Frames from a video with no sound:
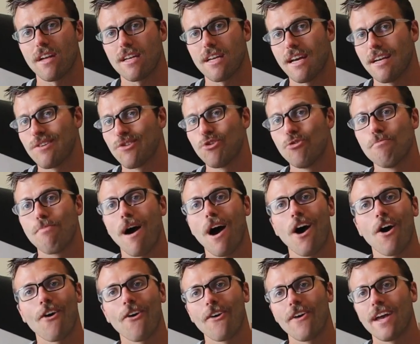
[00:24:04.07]
I got 2
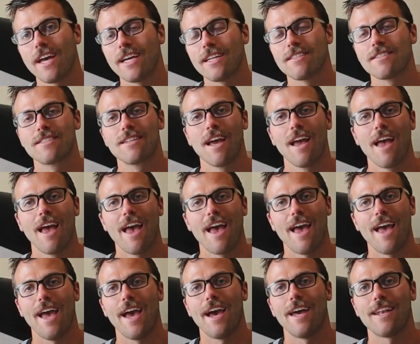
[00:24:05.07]
Powerades
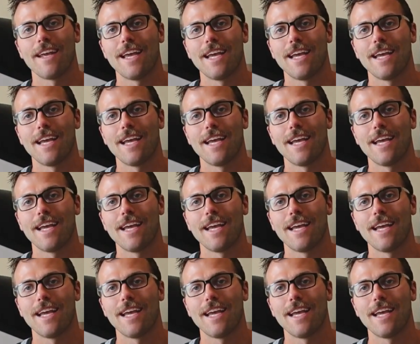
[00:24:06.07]
and